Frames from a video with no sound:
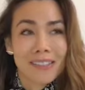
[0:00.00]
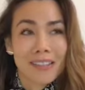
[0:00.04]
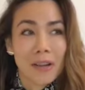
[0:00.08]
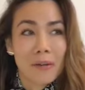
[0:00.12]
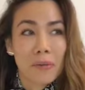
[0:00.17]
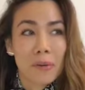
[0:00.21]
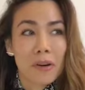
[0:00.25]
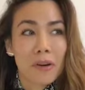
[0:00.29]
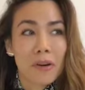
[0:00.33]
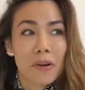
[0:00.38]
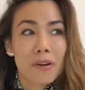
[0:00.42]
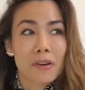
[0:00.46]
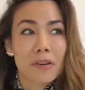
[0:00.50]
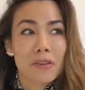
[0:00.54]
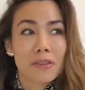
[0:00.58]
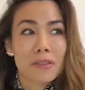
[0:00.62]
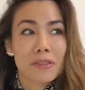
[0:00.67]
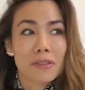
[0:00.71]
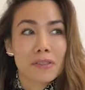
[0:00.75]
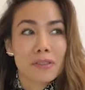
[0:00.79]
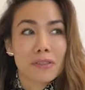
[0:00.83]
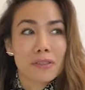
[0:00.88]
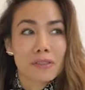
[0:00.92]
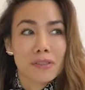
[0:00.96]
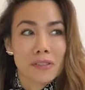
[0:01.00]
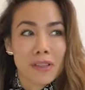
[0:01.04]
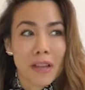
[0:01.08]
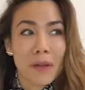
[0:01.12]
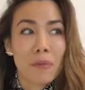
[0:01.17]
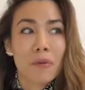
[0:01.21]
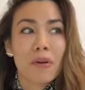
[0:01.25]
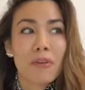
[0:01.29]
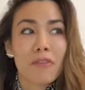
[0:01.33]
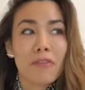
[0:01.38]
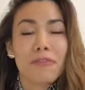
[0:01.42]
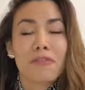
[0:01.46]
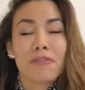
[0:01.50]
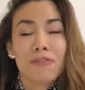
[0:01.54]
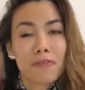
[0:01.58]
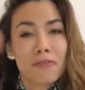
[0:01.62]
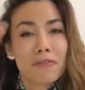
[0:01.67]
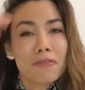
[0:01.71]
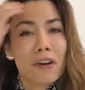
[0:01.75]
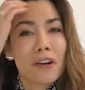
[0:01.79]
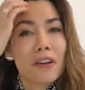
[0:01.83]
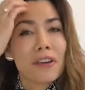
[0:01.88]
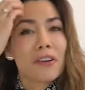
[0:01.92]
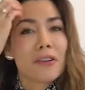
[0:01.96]
They were
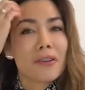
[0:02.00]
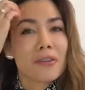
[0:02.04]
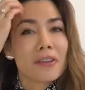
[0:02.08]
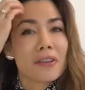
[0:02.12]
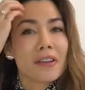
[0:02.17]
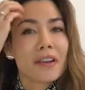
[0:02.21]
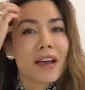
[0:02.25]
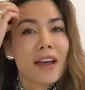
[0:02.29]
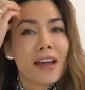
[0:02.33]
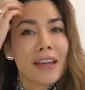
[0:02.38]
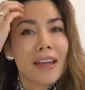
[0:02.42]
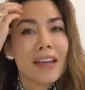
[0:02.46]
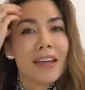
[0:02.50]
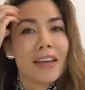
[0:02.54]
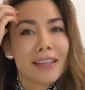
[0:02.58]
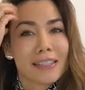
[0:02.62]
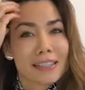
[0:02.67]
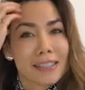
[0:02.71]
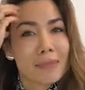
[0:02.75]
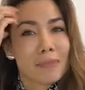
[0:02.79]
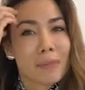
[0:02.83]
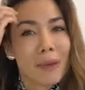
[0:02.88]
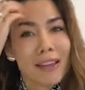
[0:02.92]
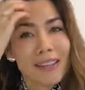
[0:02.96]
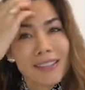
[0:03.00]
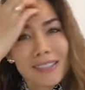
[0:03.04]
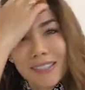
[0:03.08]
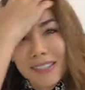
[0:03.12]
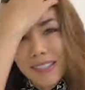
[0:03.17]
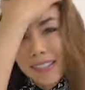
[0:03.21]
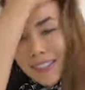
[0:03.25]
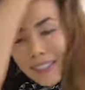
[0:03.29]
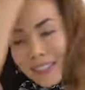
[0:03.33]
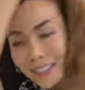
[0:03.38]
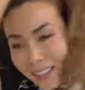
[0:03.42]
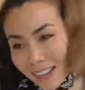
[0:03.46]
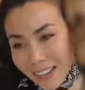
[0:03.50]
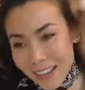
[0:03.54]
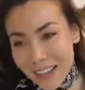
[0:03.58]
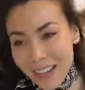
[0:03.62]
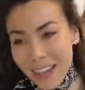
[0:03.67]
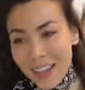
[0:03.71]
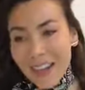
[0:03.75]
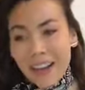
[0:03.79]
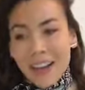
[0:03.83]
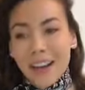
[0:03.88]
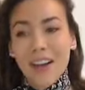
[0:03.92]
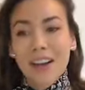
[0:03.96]
funnier than I expected.
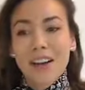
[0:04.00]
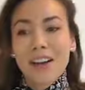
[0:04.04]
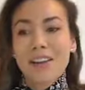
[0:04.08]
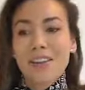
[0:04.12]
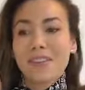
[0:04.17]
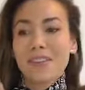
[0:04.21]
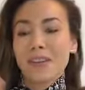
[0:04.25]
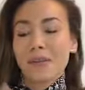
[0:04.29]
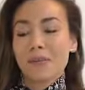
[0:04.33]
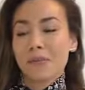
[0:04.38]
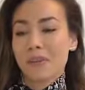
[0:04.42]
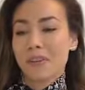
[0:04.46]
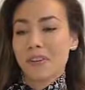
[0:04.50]
They